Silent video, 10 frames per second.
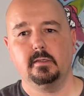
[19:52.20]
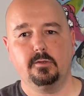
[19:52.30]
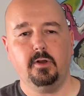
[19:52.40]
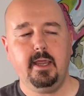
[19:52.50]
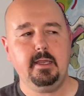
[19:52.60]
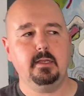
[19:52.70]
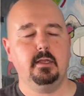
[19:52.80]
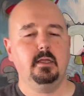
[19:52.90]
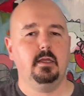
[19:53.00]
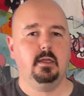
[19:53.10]
right?
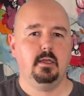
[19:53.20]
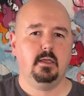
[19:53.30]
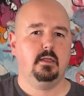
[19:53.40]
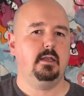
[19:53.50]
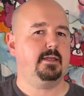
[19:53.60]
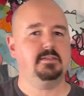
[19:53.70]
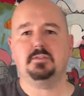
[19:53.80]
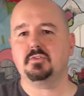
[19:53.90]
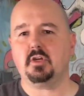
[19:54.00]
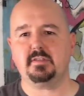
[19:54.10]
And I can
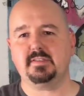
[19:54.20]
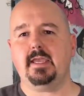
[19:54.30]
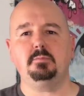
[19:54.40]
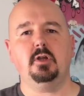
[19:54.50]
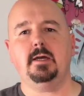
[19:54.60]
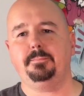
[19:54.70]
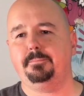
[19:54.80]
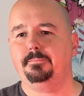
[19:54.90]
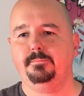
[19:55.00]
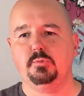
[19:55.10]
still start the saber up
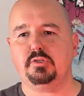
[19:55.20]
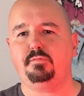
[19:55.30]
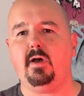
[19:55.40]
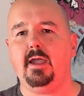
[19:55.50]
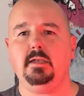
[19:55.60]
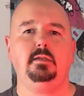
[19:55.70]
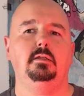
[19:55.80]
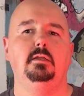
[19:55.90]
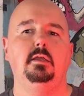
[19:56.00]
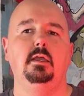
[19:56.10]
just fine.
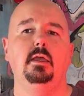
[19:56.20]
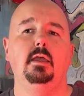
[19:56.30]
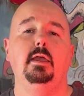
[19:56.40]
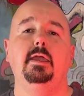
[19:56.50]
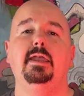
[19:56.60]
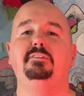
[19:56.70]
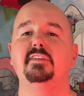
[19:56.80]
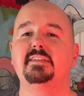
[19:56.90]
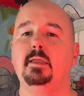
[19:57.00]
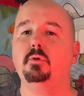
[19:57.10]
If the
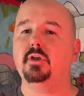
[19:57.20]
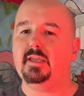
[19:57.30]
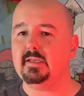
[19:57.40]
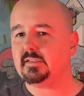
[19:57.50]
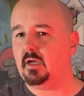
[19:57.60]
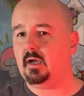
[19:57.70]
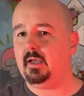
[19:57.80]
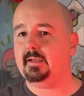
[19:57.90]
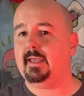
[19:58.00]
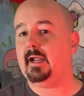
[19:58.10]
saber is
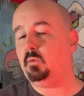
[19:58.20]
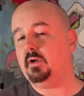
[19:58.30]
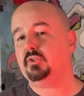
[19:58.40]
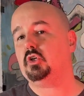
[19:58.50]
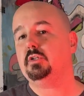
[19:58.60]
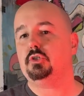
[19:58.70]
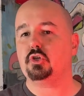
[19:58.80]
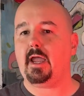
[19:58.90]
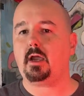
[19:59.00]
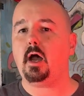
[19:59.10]
on and I want to turn the
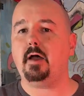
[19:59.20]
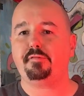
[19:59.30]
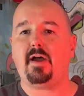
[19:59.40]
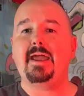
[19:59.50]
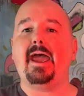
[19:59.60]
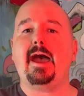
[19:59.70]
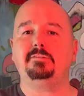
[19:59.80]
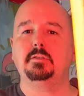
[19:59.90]
track off, I have